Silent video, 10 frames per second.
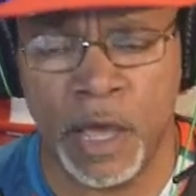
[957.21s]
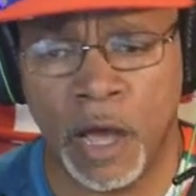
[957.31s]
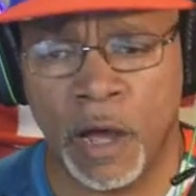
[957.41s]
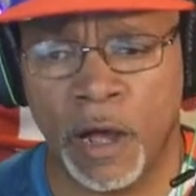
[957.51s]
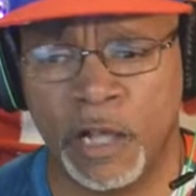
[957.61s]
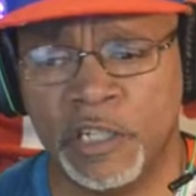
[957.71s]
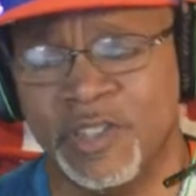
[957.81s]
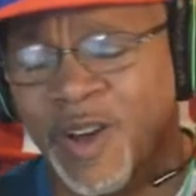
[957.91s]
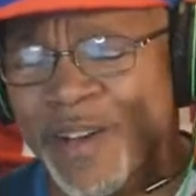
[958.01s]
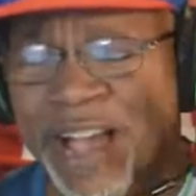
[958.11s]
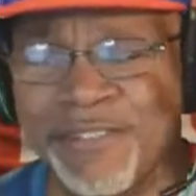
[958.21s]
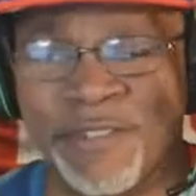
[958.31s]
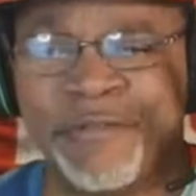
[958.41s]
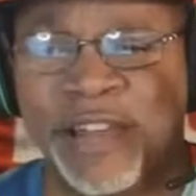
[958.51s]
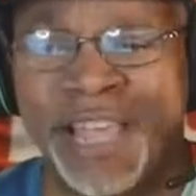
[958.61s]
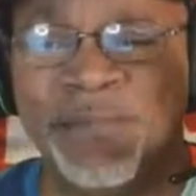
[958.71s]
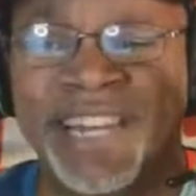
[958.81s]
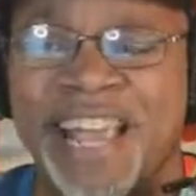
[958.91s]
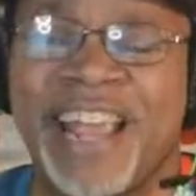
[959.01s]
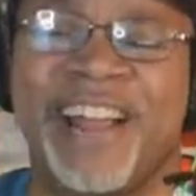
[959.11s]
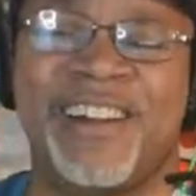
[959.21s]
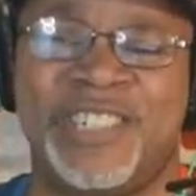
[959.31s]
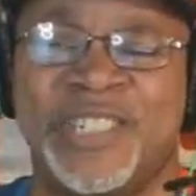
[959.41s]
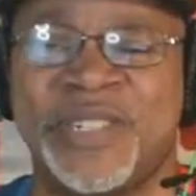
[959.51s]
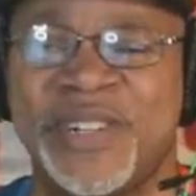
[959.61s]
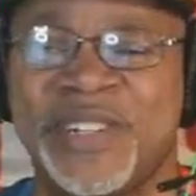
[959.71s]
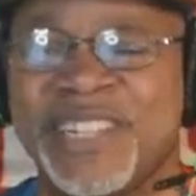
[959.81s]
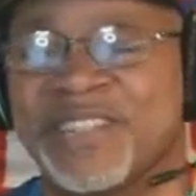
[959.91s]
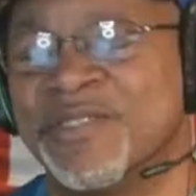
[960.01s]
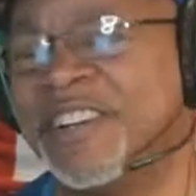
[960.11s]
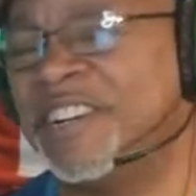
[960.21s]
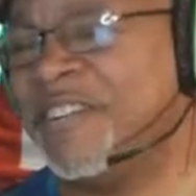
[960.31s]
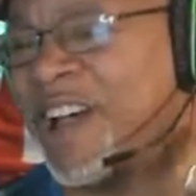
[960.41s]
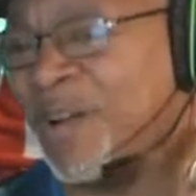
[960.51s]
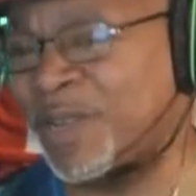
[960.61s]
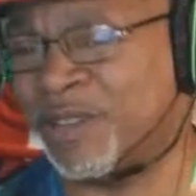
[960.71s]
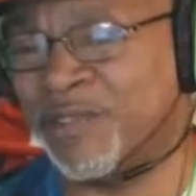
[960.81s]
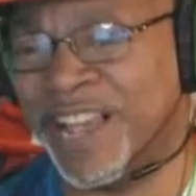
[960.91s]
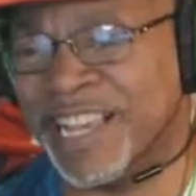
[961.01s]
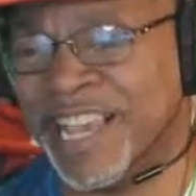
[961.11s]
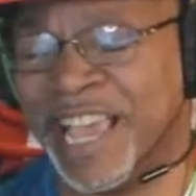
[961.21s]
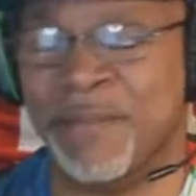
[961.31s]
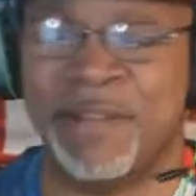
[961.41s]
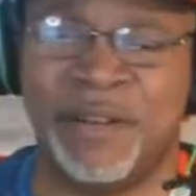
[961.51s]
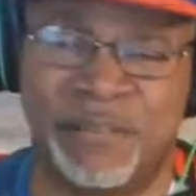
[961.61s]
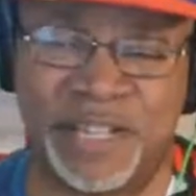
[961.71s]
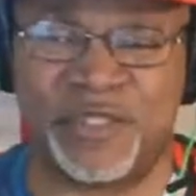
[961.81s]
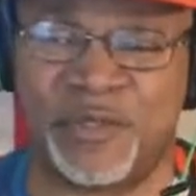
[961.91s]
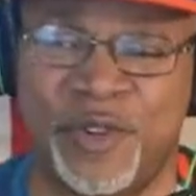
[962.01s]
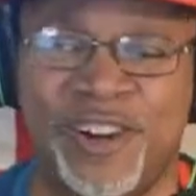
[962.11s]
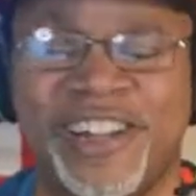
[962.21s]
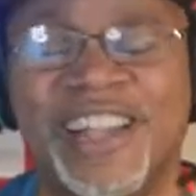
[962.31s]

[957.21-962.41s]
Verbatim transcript: Uh, you don't have the flaming hair, shirtless, running around with the red cape and a pitchfork.